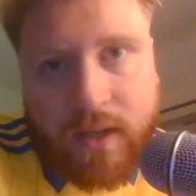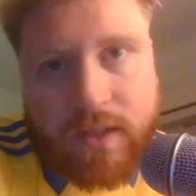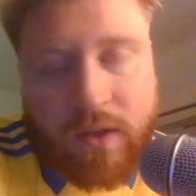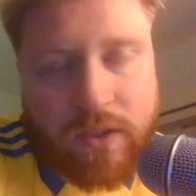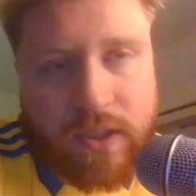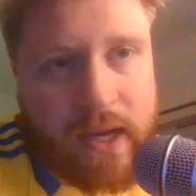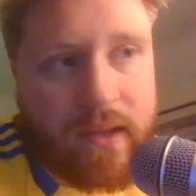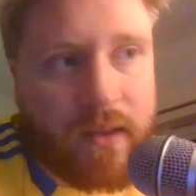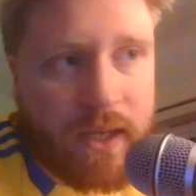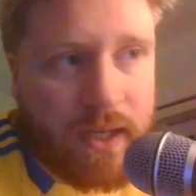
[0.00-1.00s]
It's not to
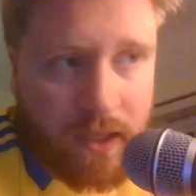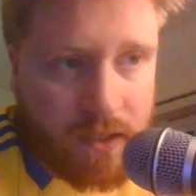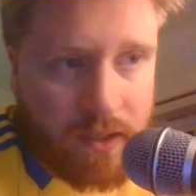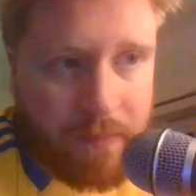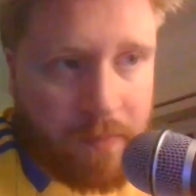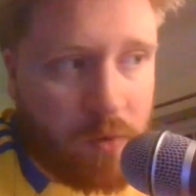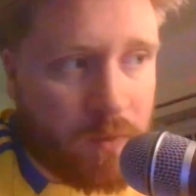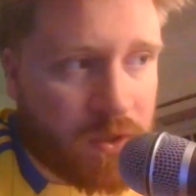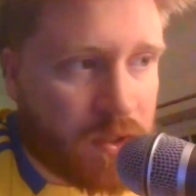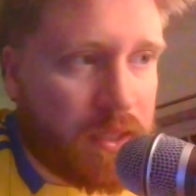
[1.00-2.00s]
say that he hasn't had
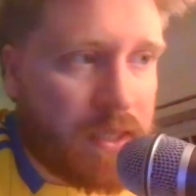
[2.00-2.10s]
moments,